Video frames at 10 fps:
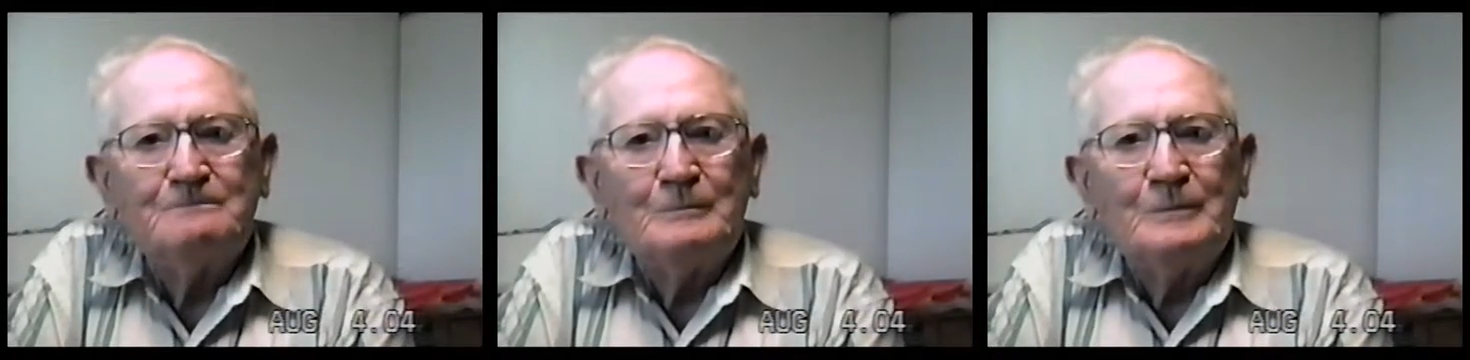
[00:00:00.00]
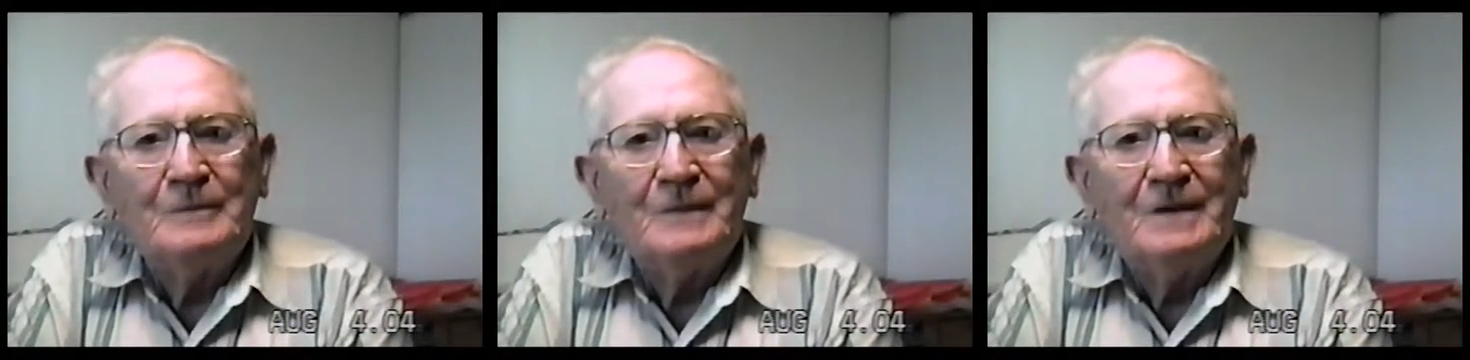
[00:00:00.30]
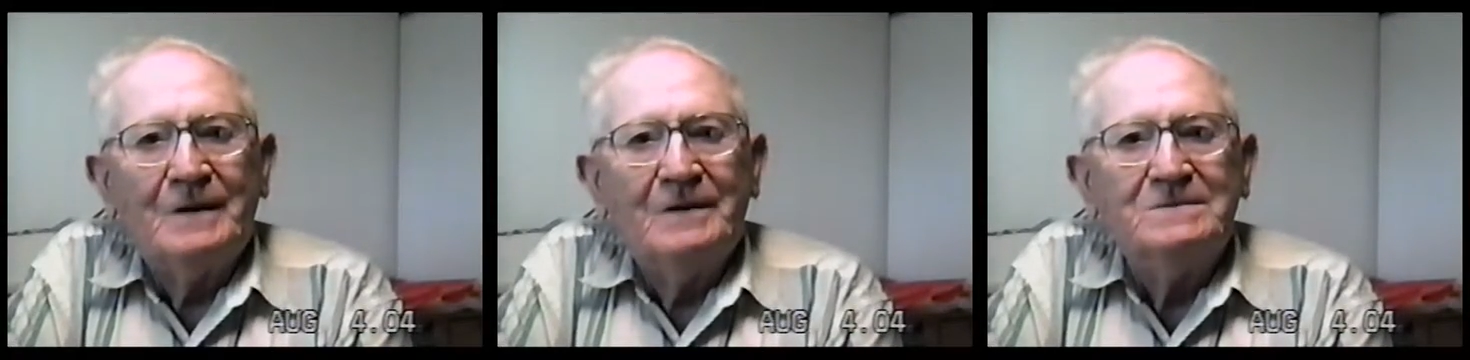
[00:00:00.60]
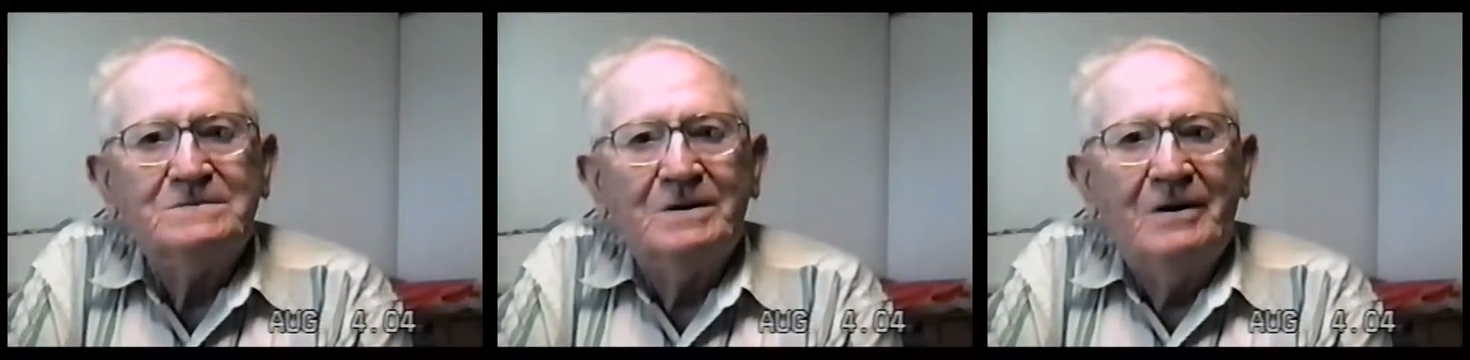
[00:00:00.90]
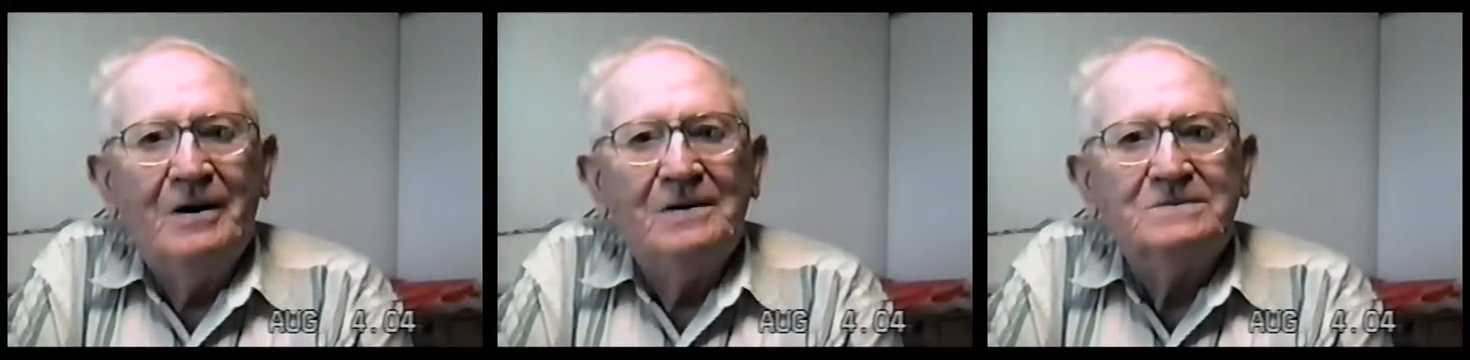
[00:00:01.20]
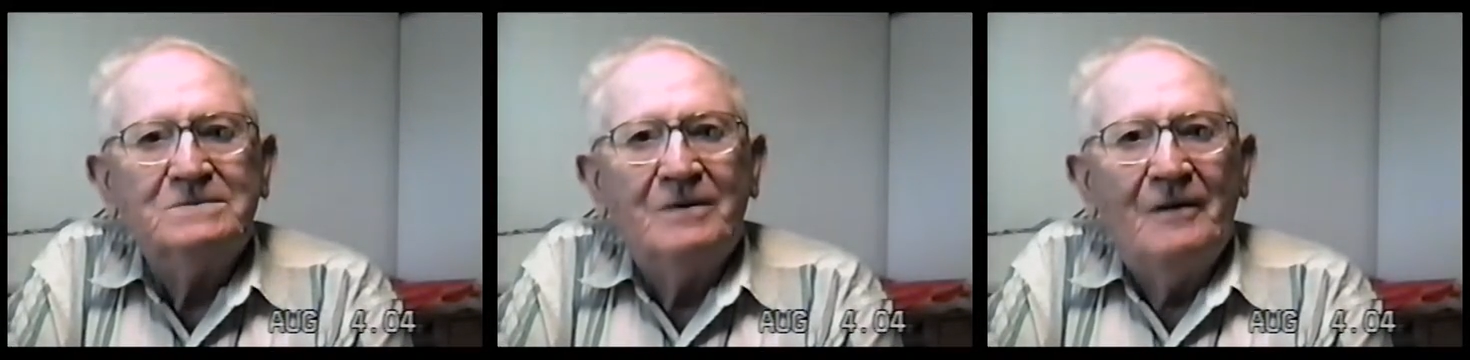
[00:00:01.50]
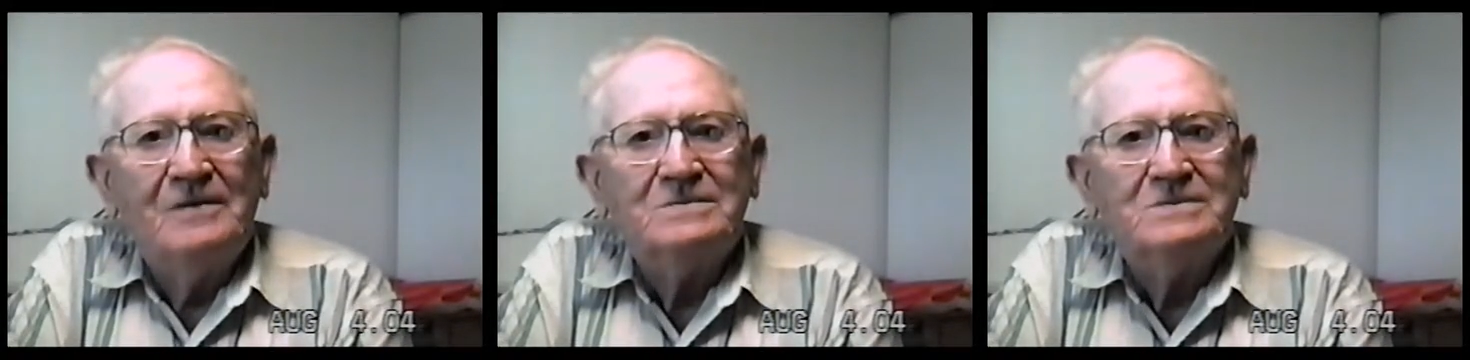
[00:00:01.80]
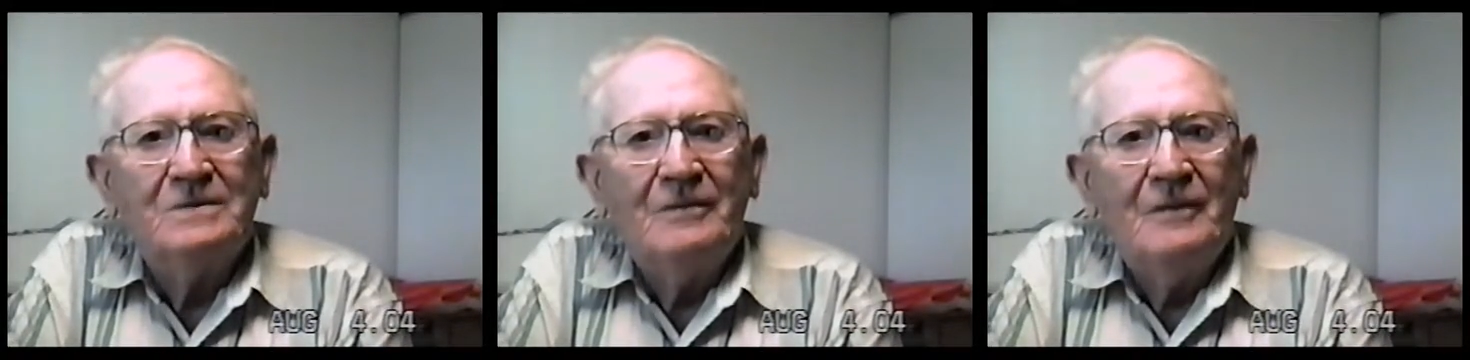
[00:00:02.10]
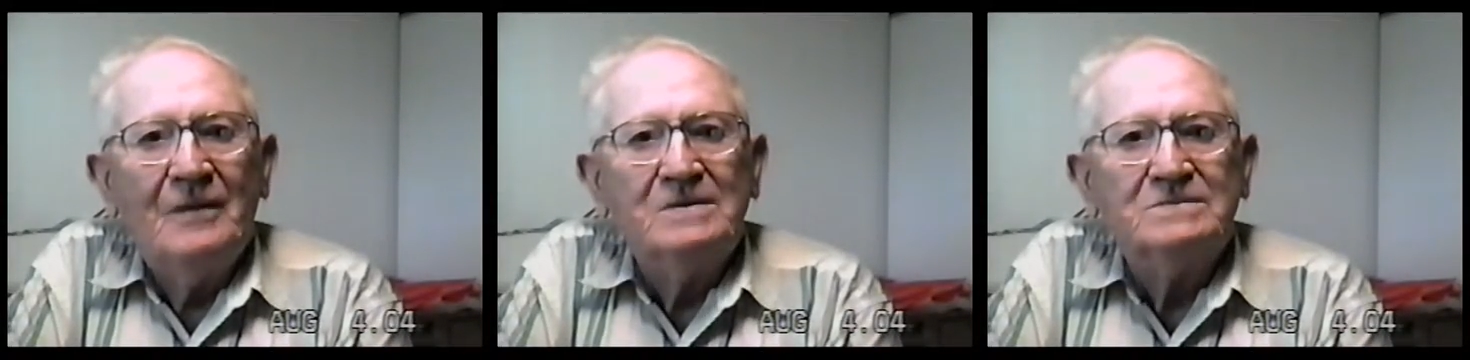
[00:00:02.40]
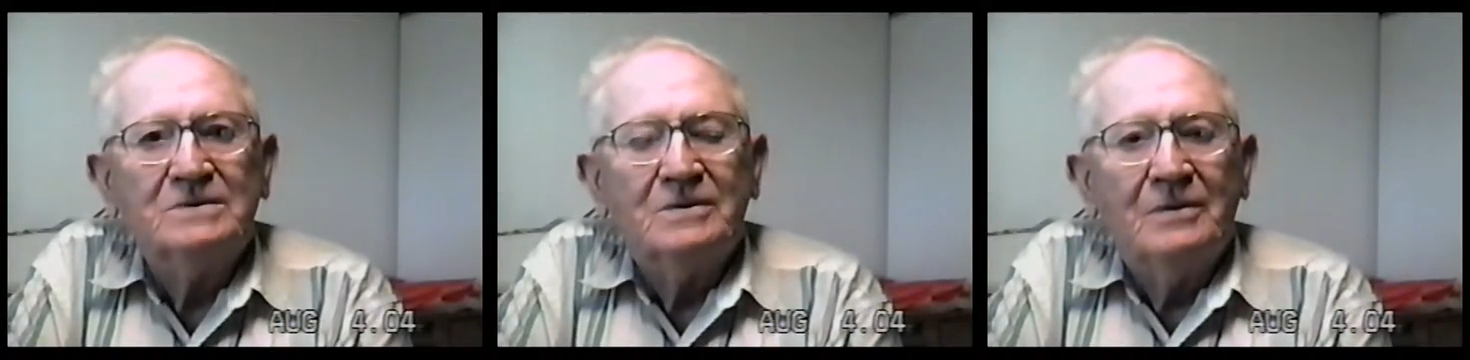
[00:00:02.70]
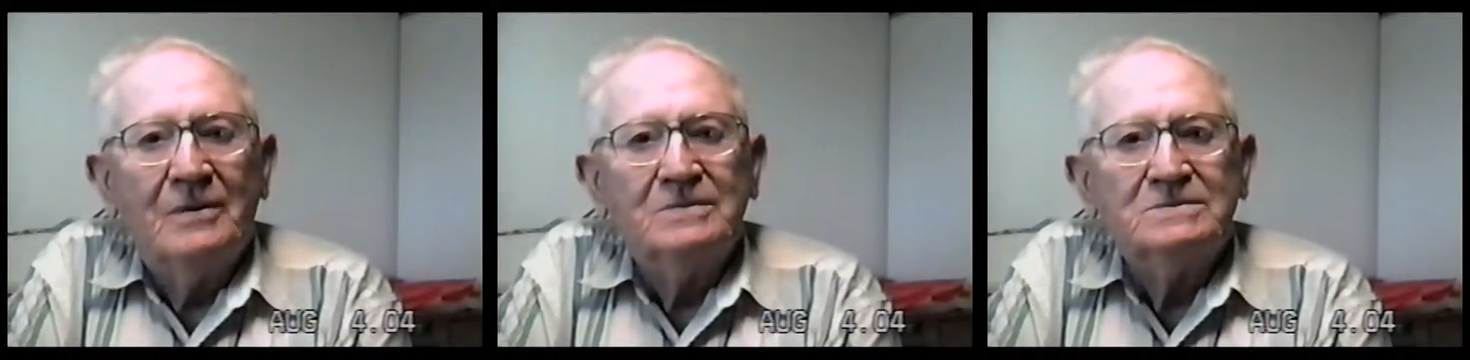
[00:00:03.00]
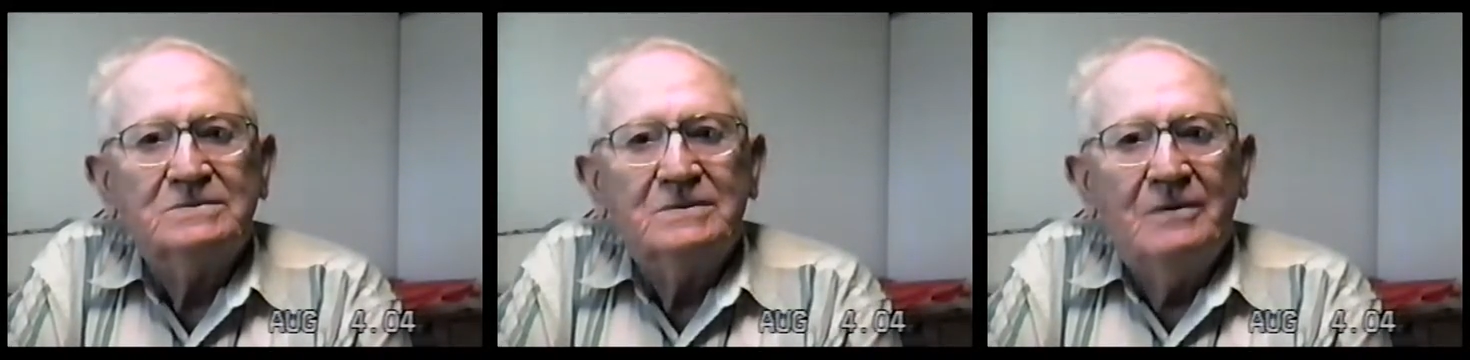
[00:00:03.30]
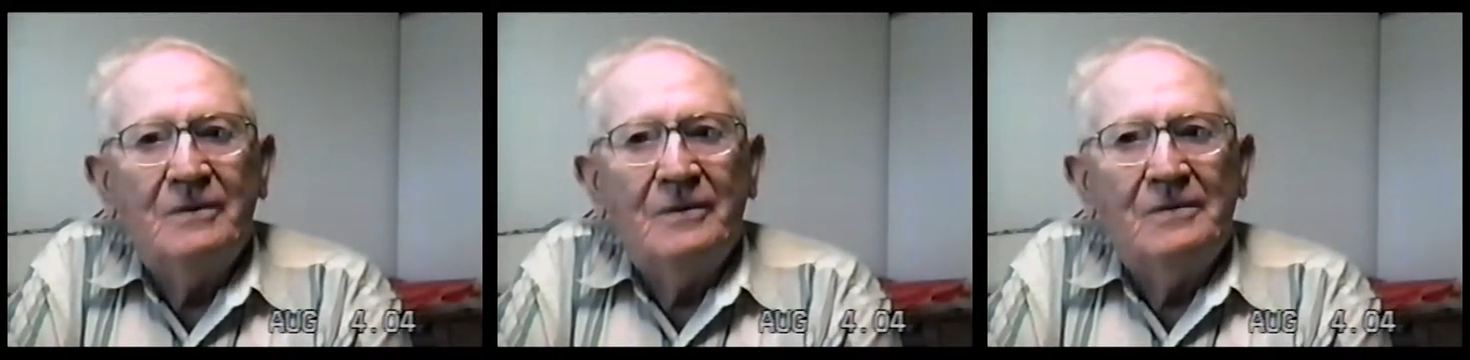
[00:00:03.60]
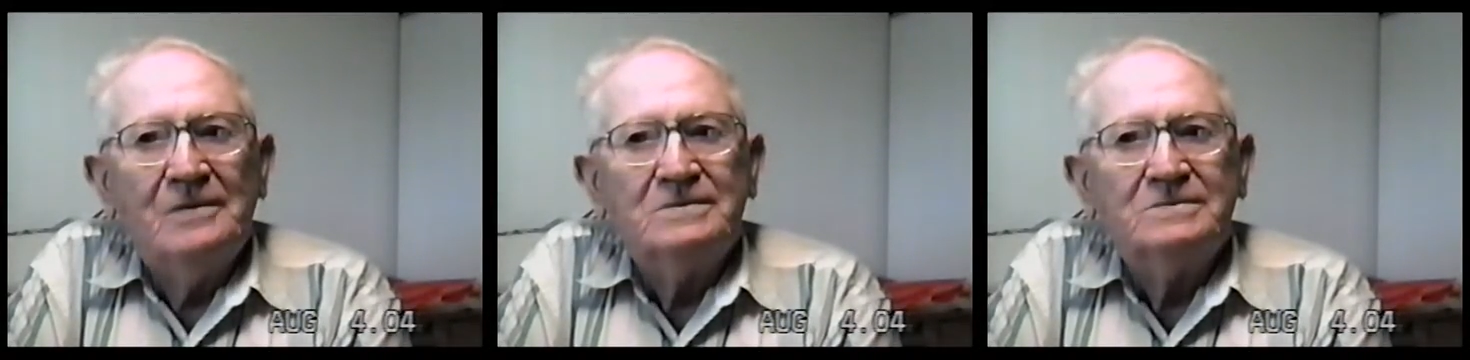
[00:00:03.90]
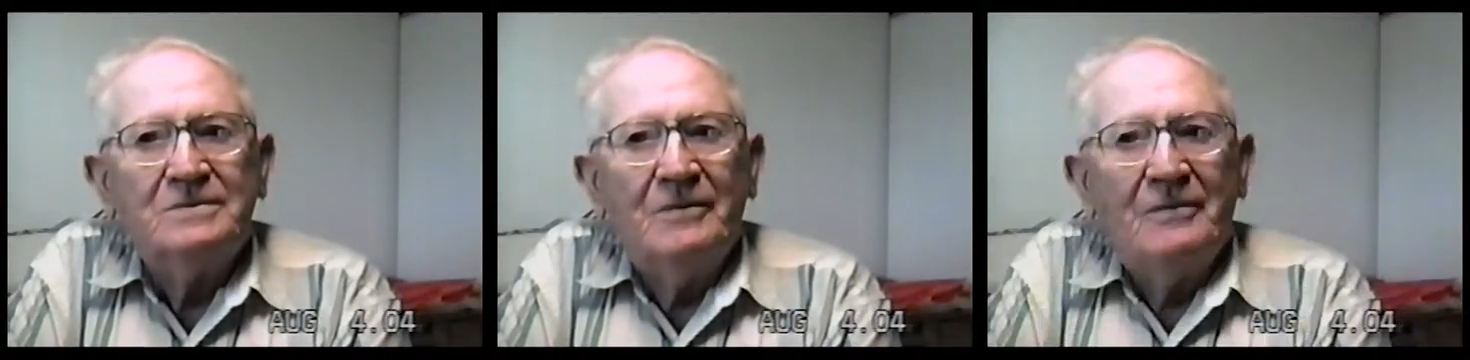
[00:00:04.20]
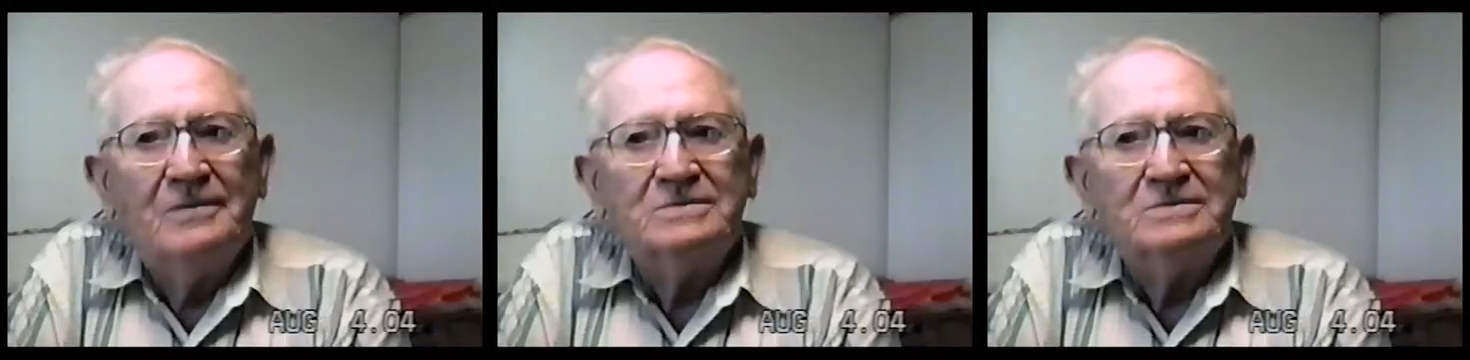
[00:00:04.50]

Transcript: I keep hearing veterans talking about the 88s, German 88s.